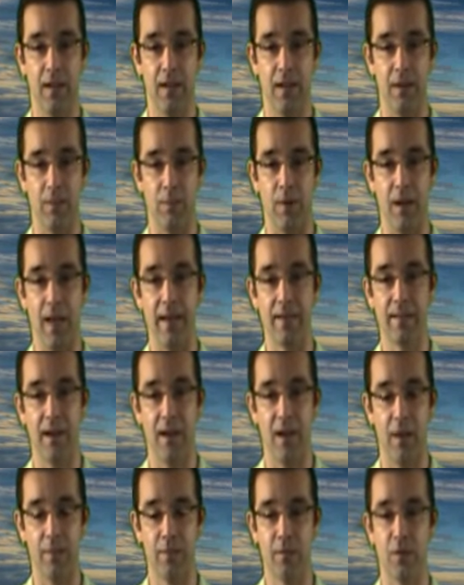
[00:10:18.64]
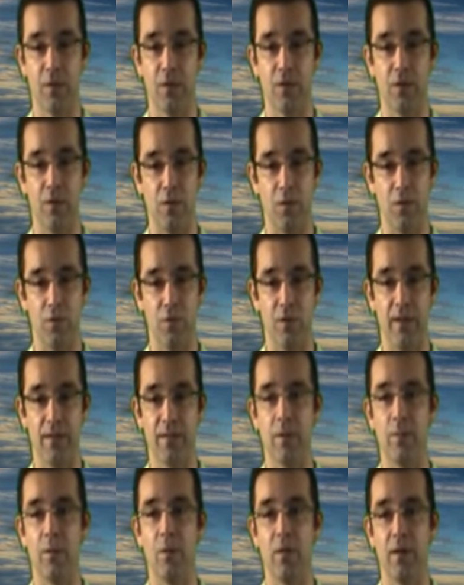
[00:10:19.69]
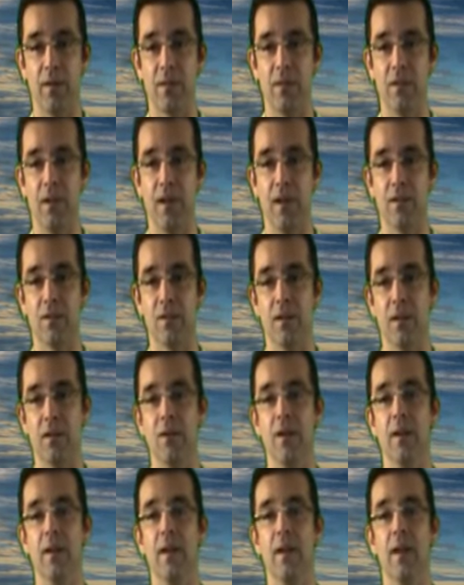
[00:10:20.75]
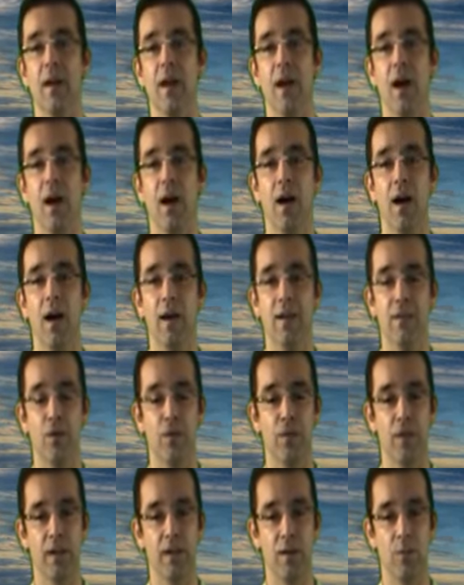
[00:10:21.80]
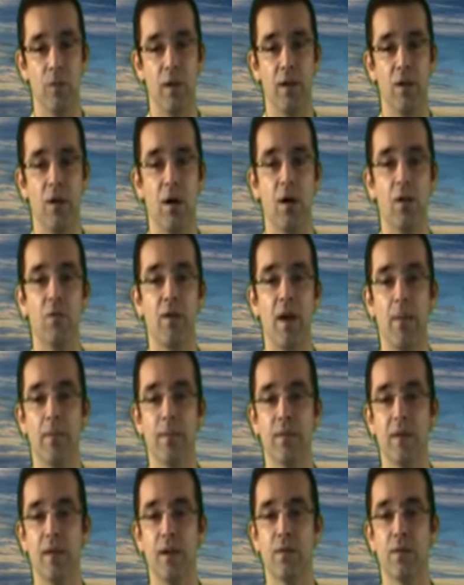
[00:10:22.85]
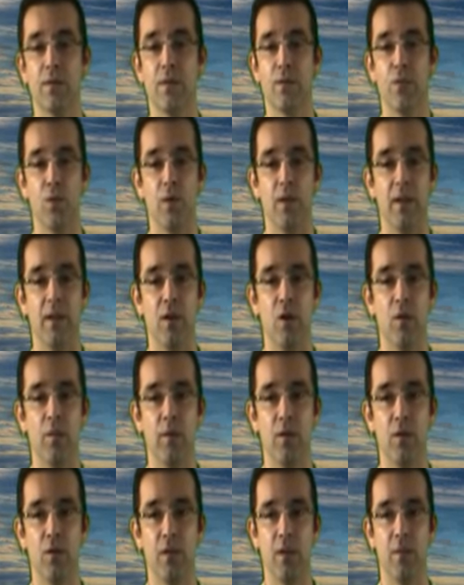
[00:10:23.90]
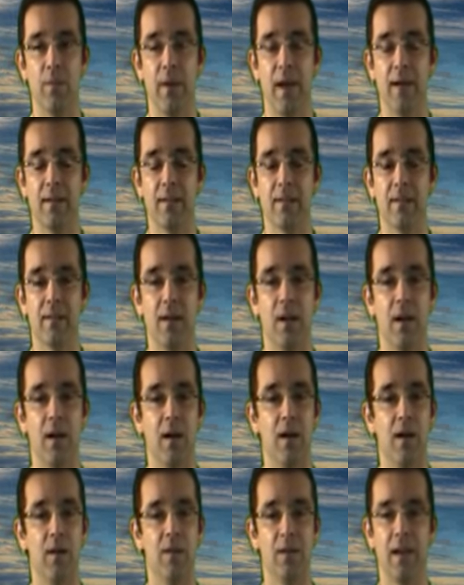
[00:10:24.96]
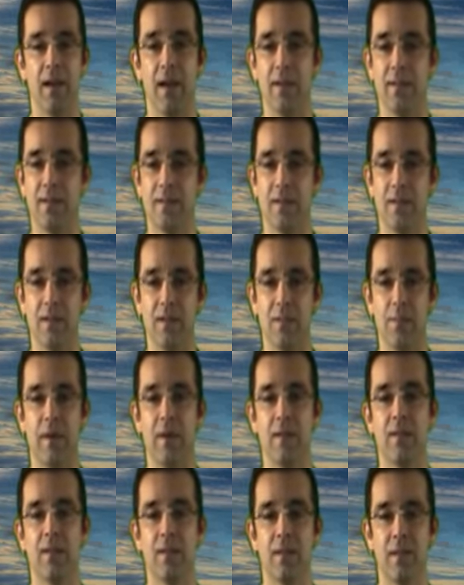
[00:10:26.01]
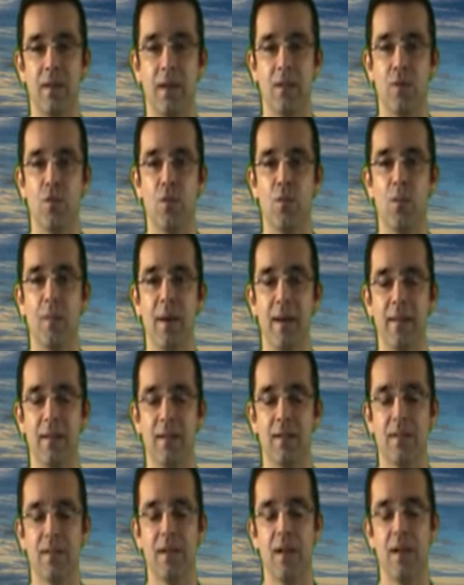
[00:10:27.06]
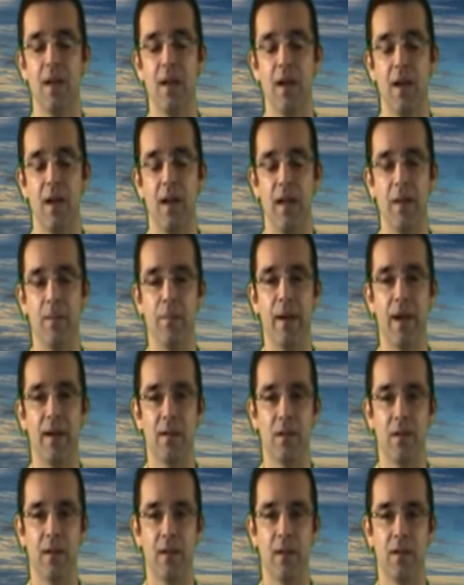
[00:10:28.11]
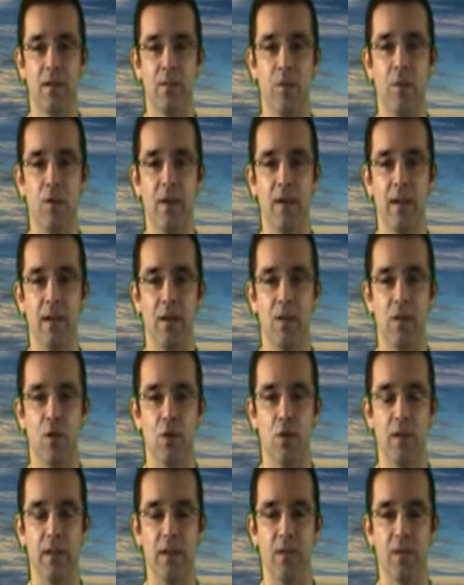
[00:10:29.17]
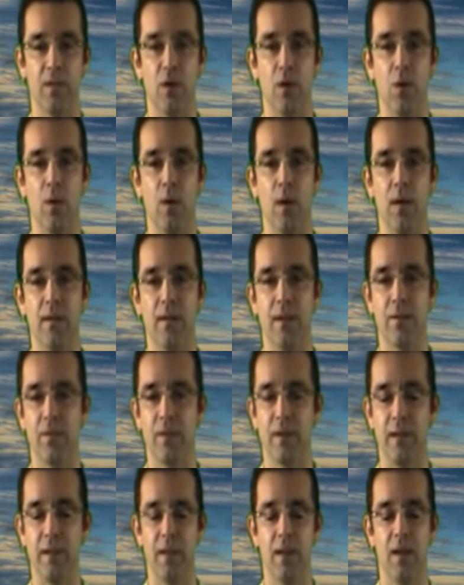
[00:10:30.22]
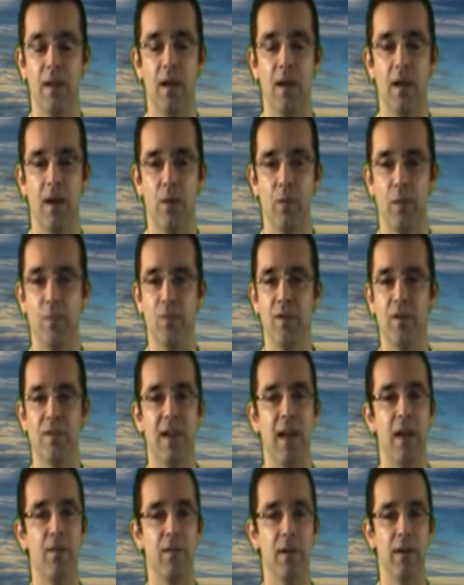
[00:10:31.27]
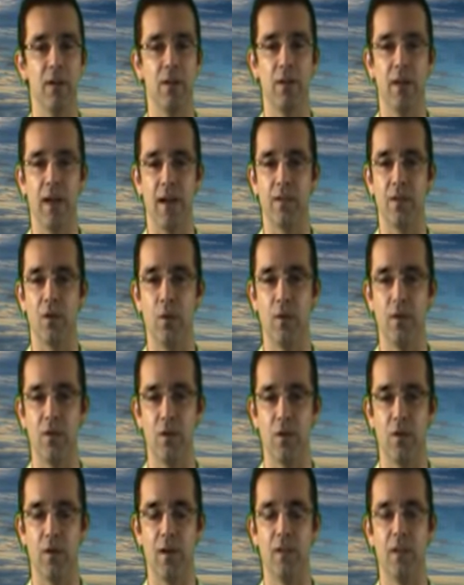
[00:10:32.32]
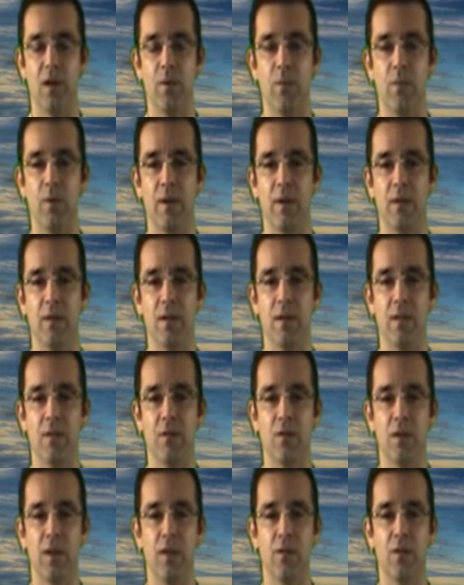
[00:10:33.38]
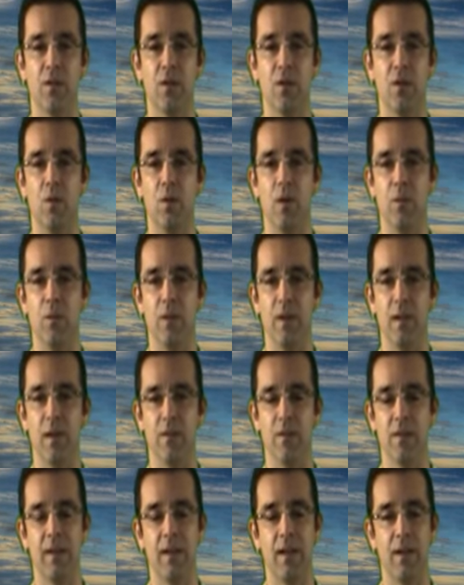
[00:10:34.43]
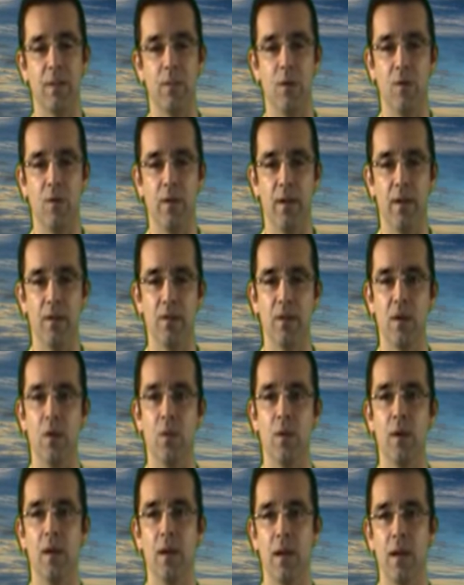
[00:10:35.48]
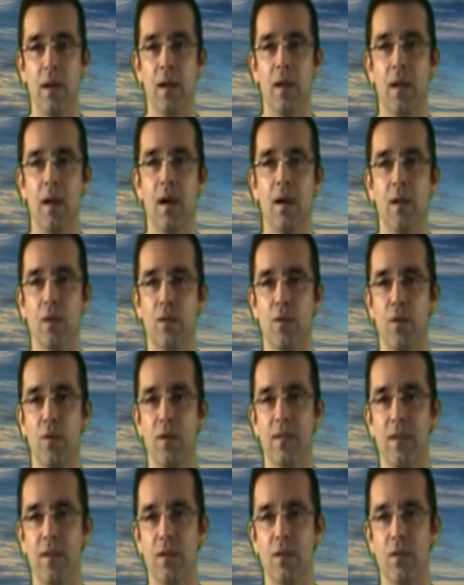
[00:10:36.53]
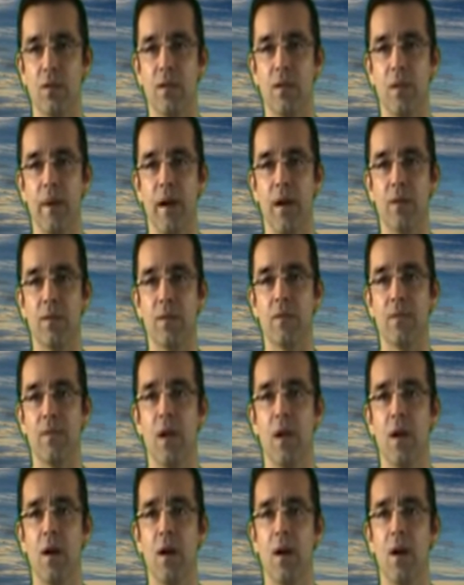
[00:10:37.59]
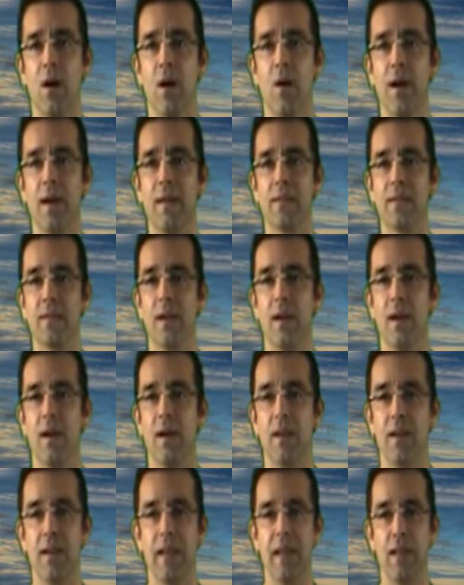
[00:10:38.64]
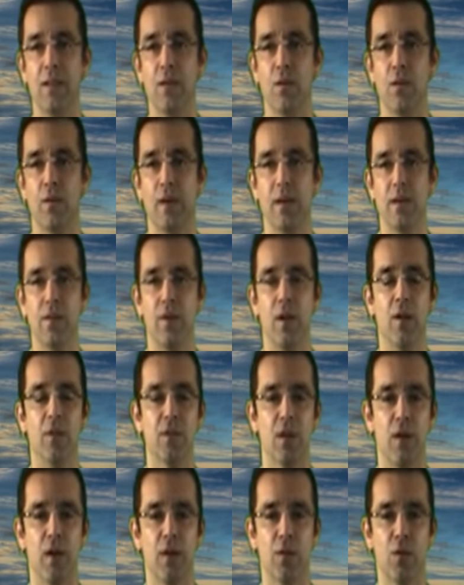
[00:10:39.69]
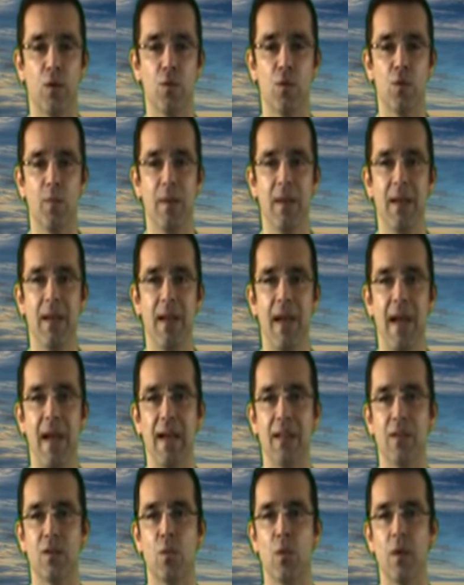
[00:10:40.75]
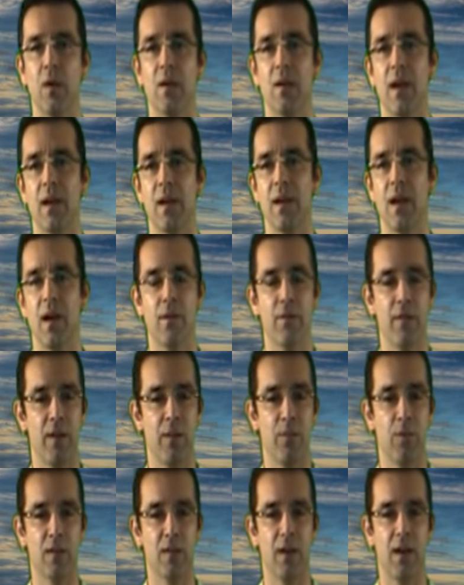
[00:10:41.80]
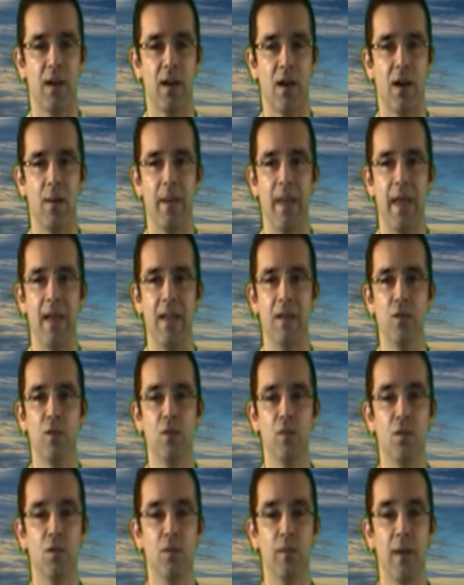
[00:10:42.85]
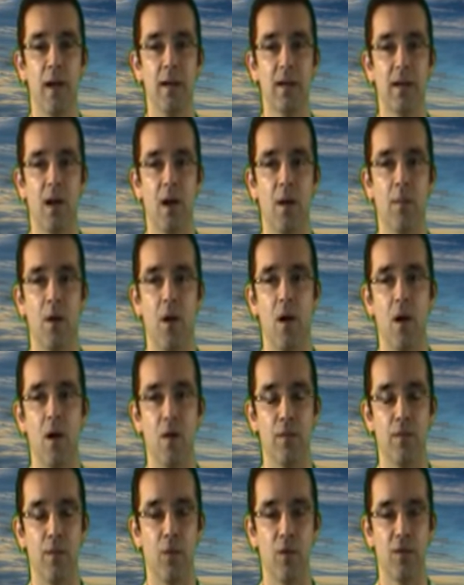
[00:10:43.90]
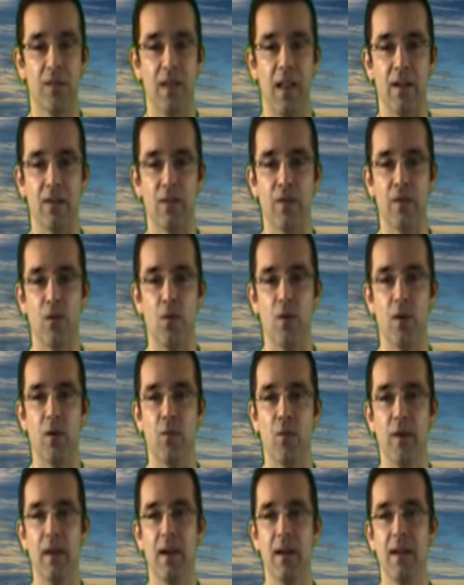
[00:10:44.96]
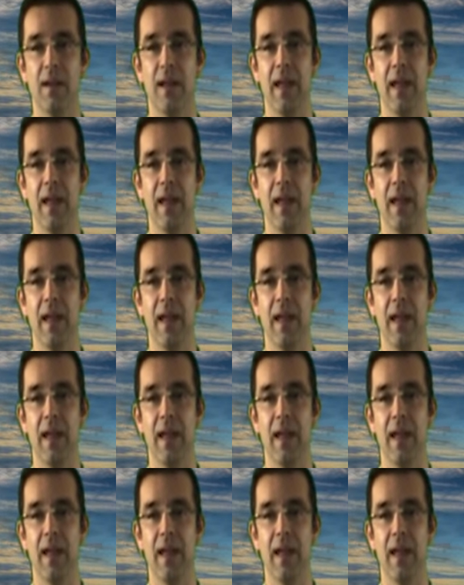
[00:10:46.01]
The black tie optional, so dress up. We want to see you guys looking good. And don't forget to bring your unwrapped gifts for the Urban Youth Impact. Guys, this makes a tremendous impact on the community here locally. So definitely, we appreciate every year. You guys always do a great job bringing those gifts, and we love taking them over there. So look forward to seeing those come out. All right, and again, don't forget to follow us on our social media at twitter.com, facebook.com, and youtube.com, all /FLREIA.